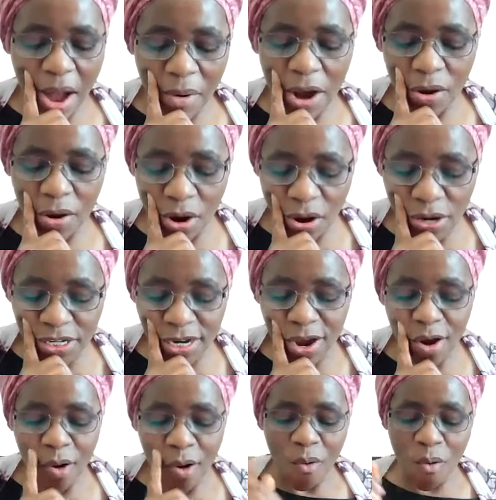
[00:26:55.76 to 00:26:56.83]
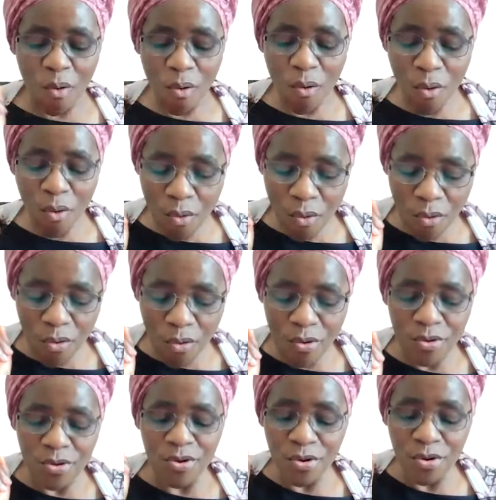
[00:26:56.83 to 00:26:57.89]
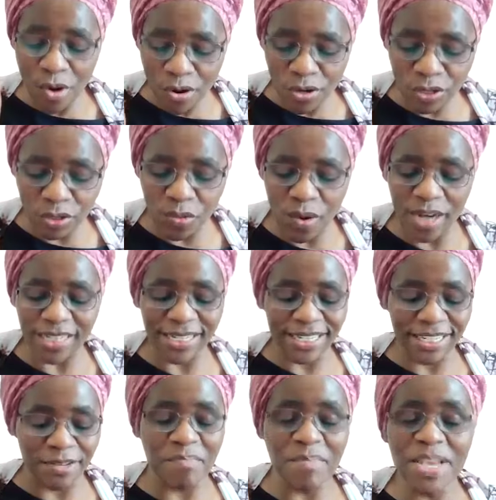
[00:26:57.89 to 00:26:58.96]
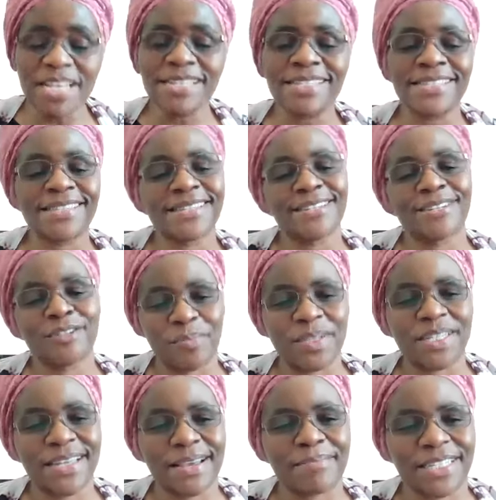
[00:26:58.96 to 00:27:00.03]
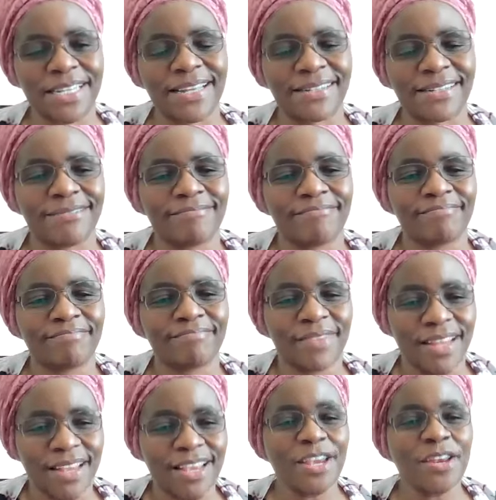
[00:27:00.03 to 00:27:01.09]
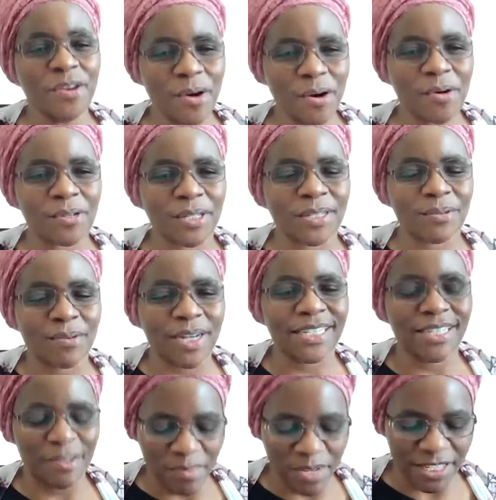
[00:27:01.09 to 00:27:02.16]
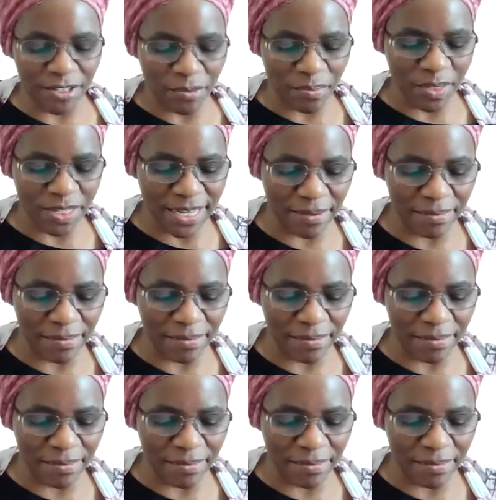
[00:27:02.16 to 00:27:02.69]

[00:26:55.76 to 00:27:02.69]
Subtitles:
our God, who knows what it means to be tempted. He knows what it means to be